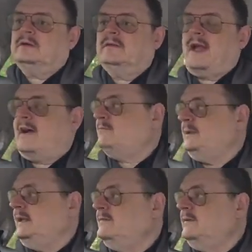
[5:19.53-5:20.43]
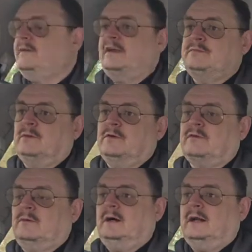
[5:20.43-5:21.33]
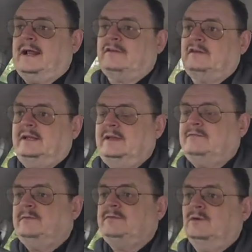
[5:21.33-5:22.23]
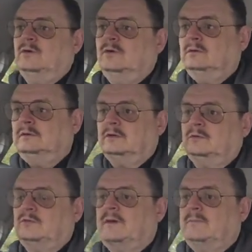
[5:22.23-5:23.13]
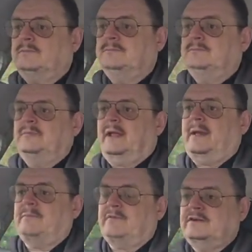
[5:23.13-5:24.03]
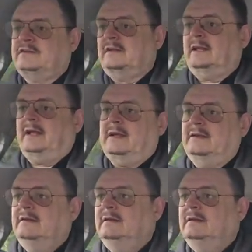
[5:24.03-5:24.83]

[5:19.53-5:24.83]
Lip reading: They have been leaving Facebook for a while, actually, even before Donald Trump became president again.